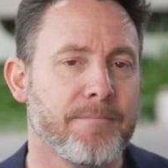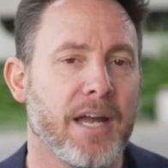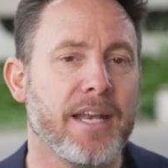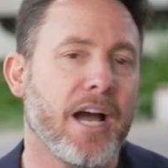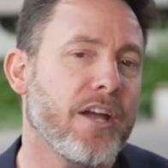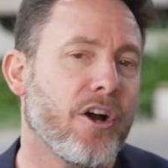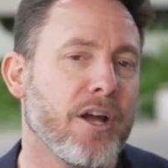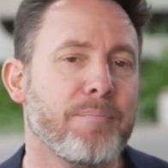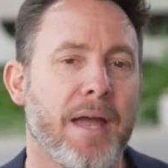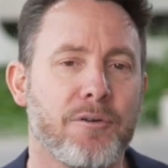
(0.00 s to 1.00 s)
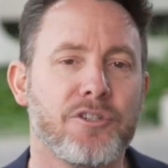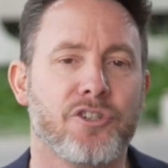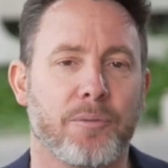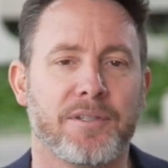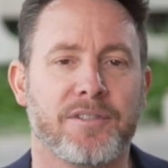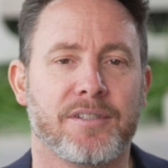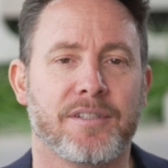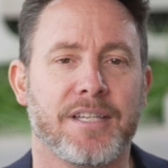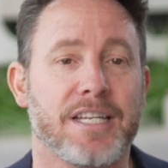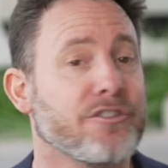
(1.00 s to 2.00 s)
An AI-powered shop
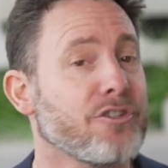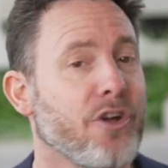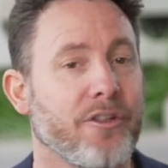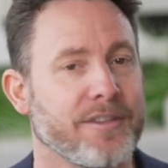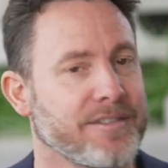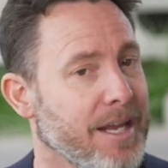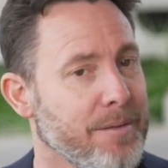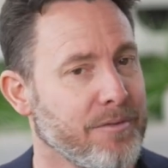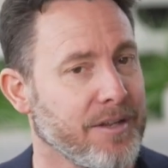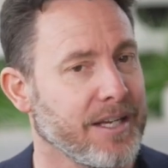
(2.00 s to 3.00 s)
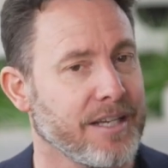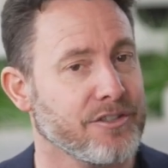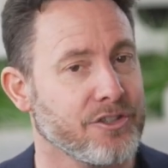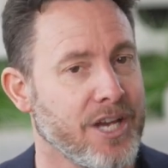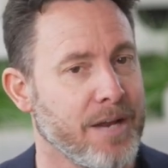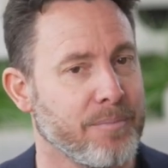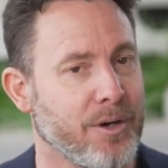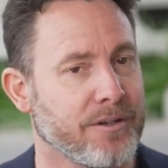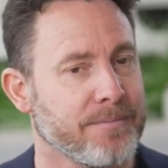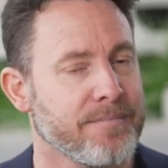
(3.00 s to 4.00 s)
assistant is not the same thing as a chatbot.
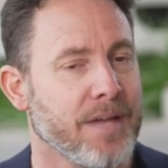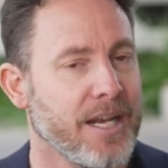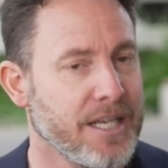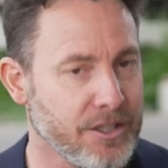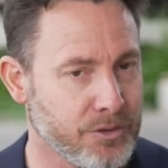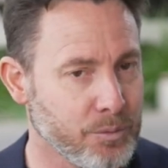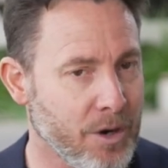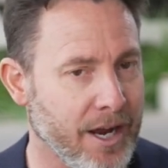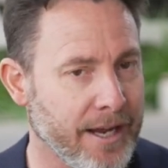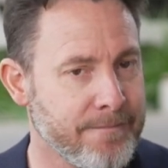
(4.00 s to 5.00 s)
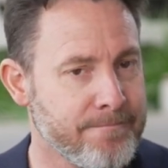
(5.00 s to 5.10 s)
Here's why.